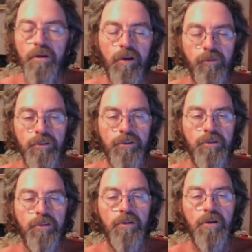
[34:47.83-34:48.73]
conference
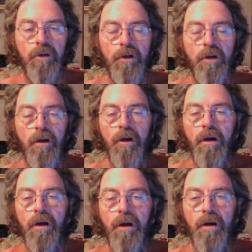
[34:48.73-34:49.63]
center.
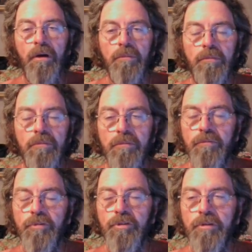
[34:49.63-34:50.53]

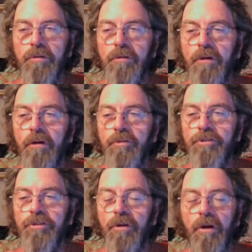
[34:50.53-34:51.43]
You can come
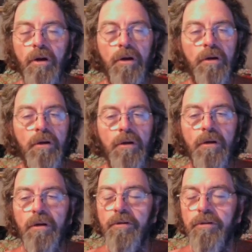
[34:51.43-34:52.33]
as you are.
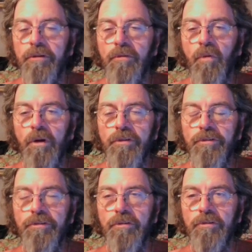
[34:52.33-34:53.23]
You can watch
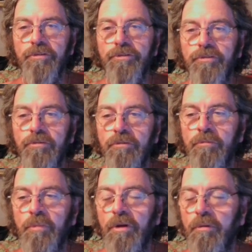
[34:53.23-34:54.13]
us on
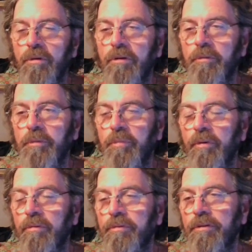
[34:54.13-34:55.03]
Zoom. We're going to be
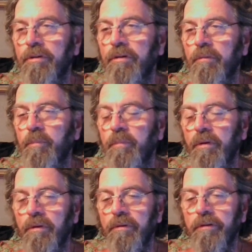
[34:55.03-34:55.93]
posting up
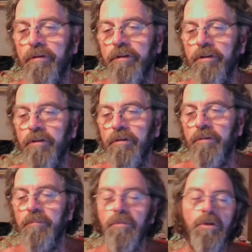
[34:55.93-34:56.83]
the link
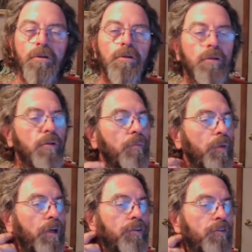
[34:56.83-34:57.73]
and the
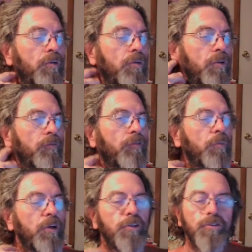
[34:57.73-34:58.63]
passcode
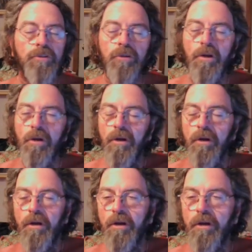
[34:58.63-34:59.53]
information
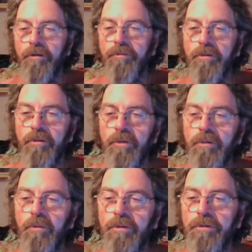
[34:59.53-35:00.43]
for anyone
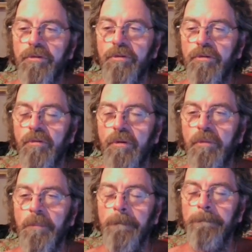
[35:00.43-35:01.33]
who wants to